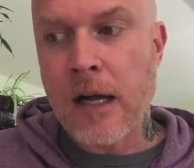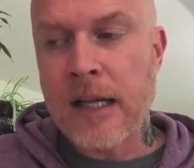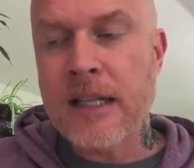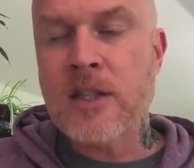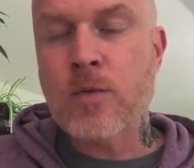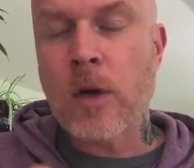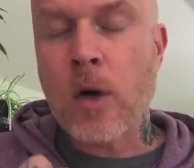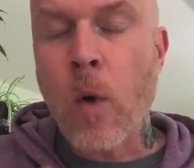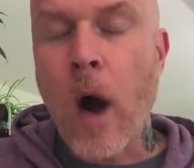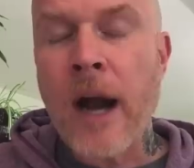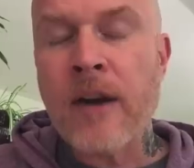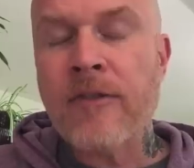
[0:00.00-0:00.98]
it is
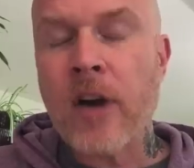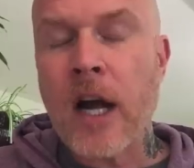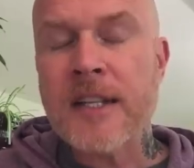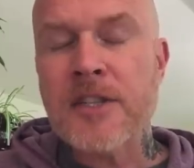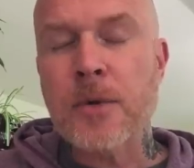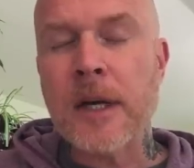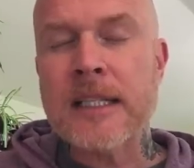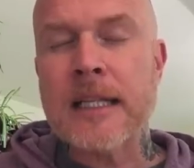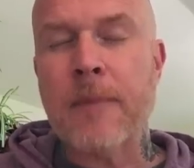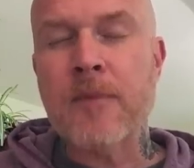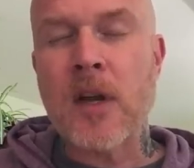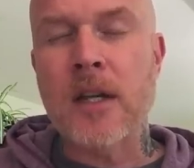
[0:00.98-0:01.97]
required for us to
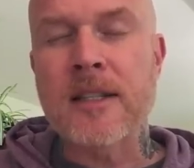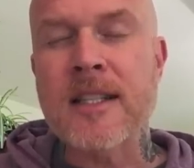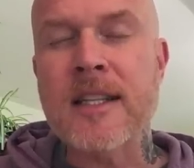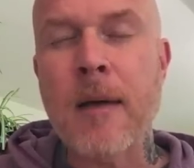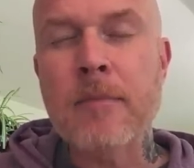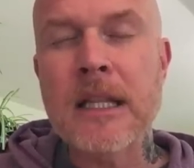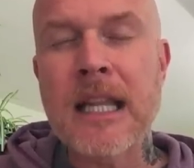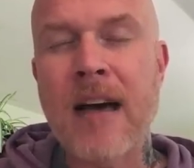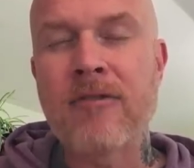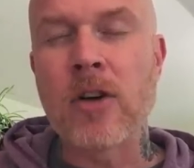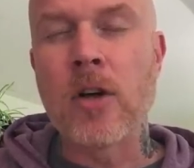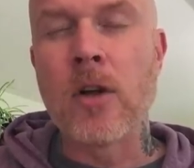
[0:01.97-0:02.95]
accept that on some
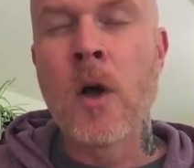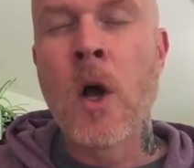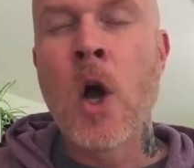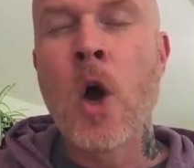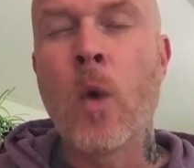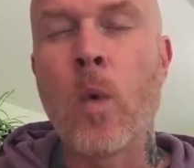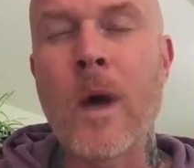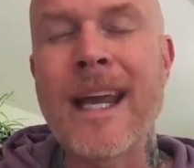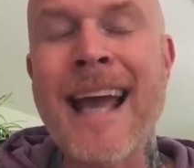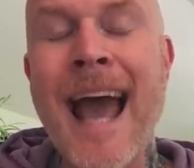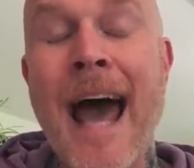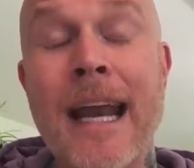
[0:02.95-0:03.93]
level,
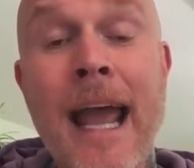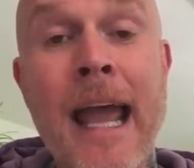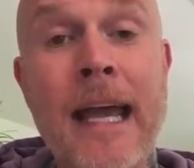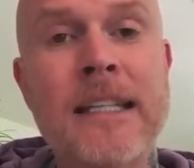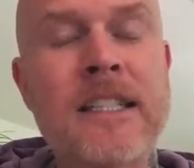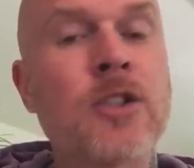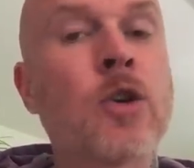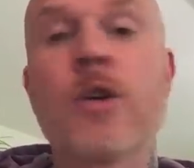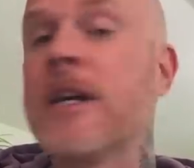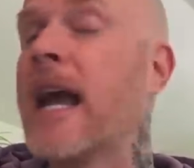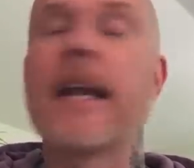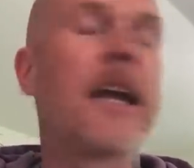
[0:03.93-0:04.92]
we had a hand in
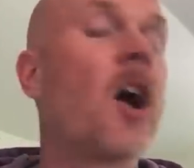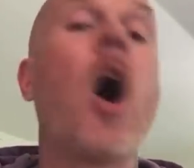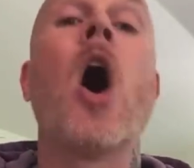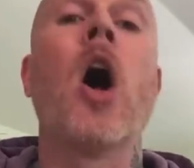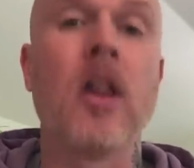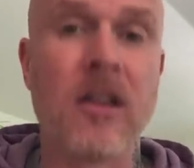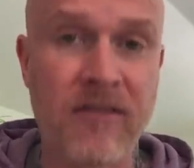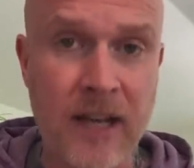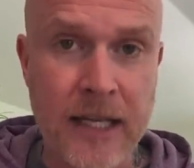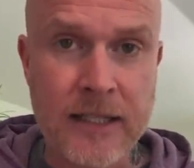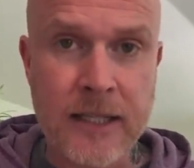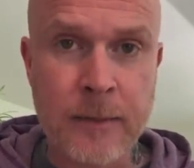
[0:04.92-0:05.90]
creating all of
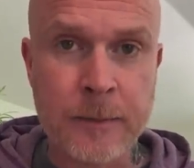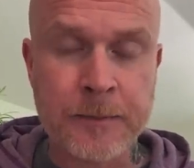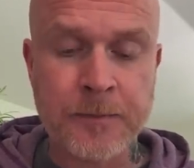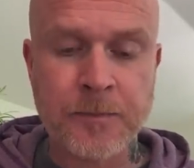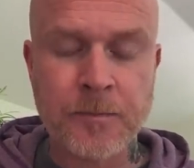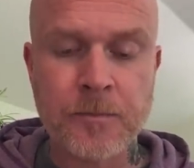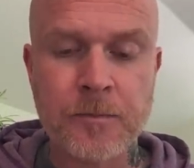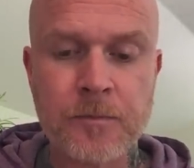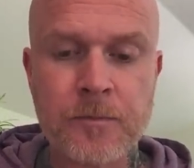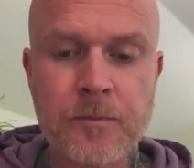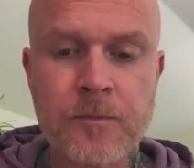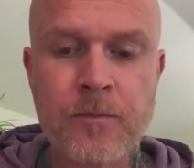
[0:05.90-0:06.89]
it.
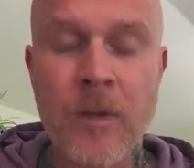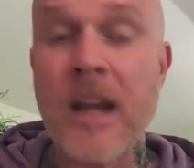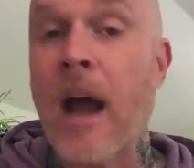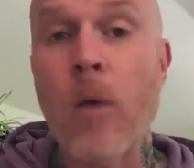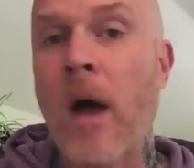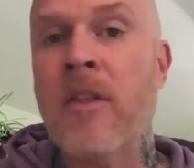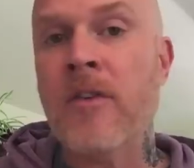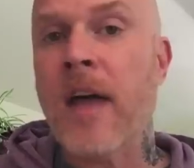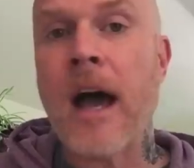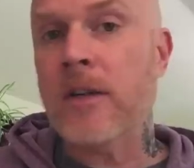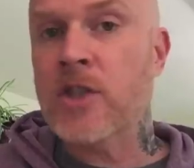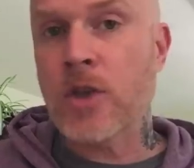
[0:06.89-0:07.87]
Now, whether
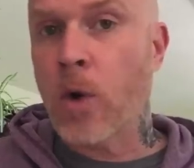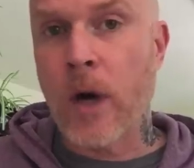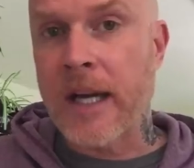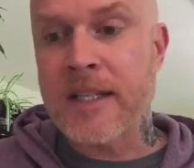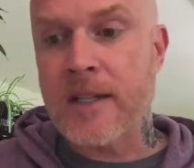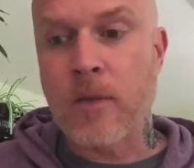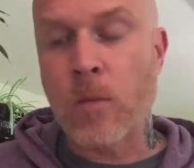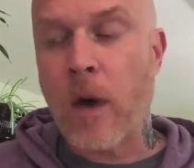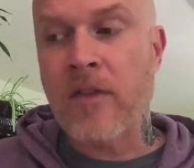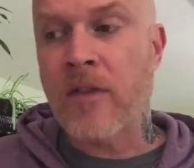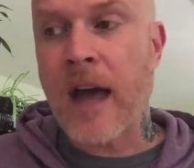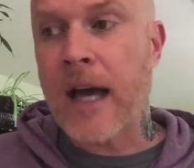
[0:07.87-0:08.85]
that choice and
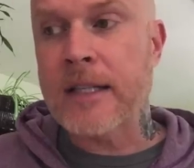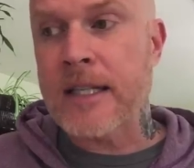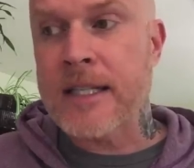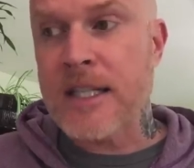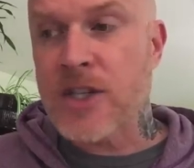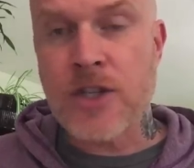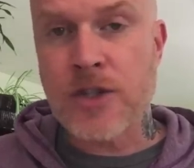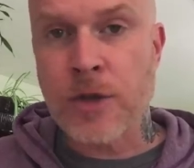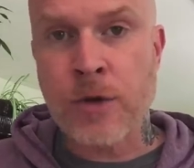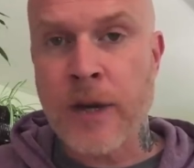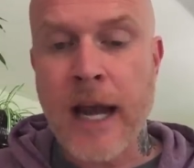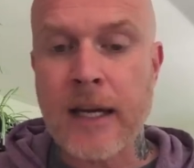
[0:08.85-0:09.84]
whether that decision to
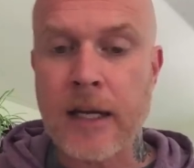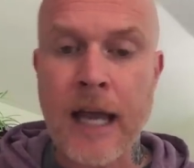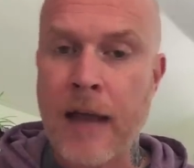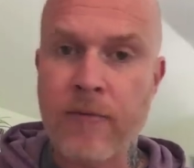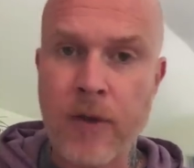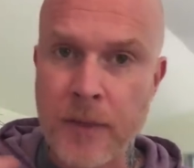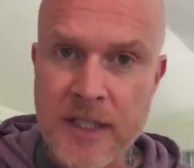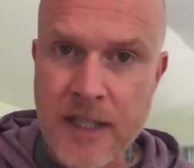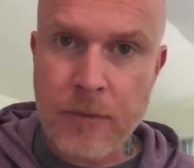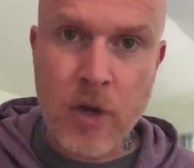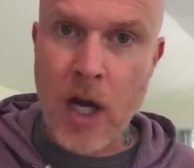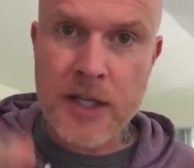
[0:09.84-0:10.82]
create it came from a
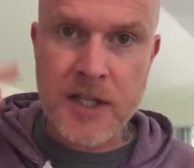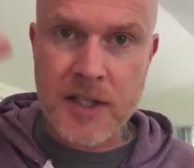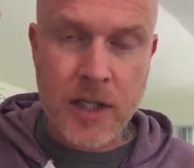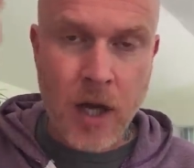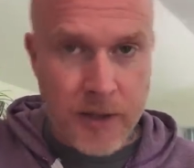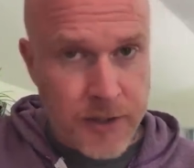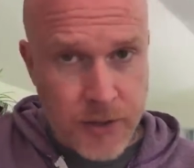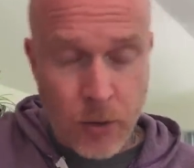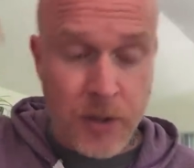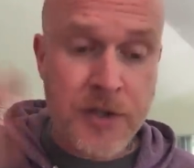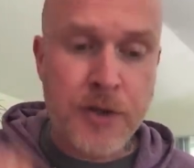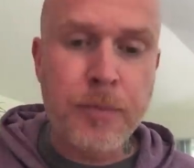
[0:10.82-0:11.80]
subconscious, a conscious,
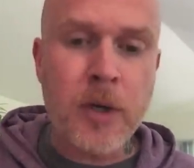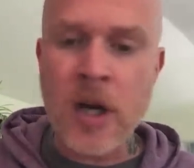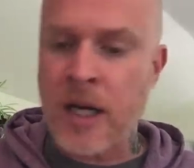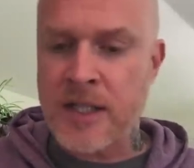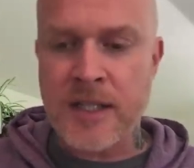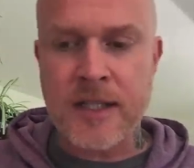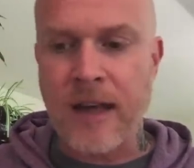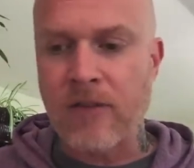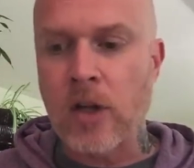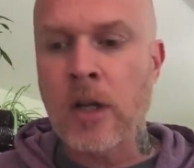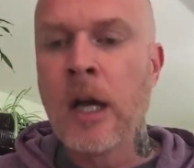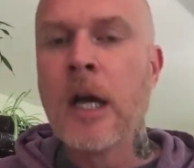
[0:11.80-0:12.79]
or a superconscious
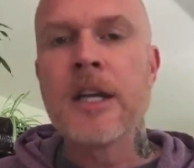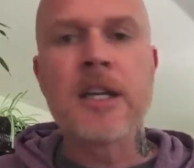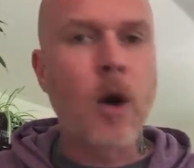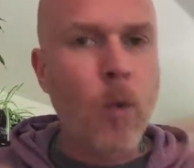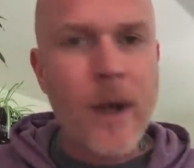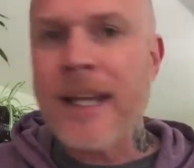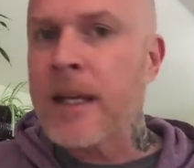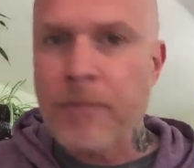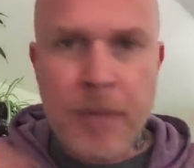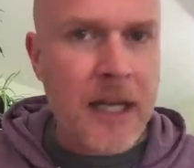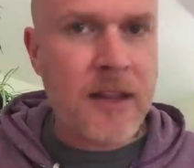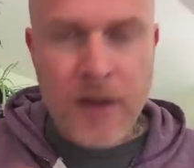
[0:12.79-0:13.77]
level, you know, we can
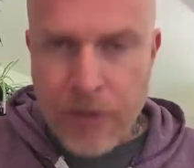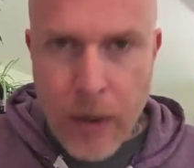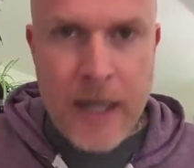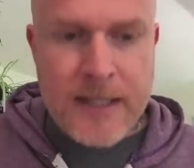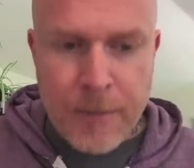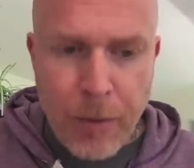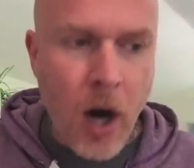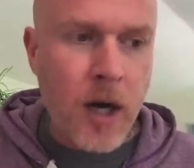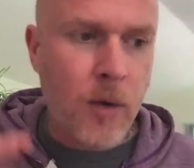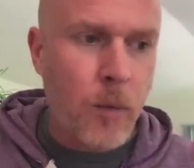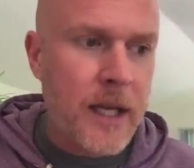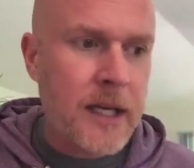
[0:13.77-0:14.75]
pick the threads apart
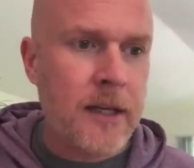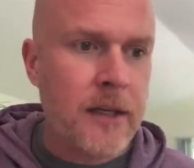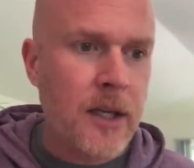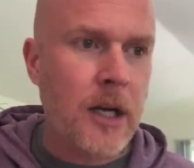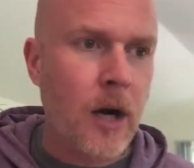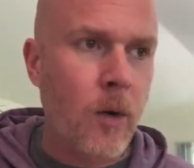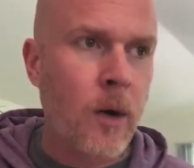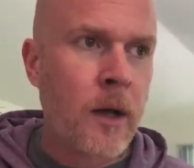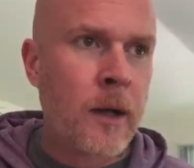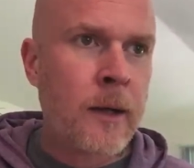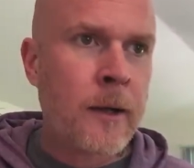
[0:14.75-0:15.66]
and we can, you know,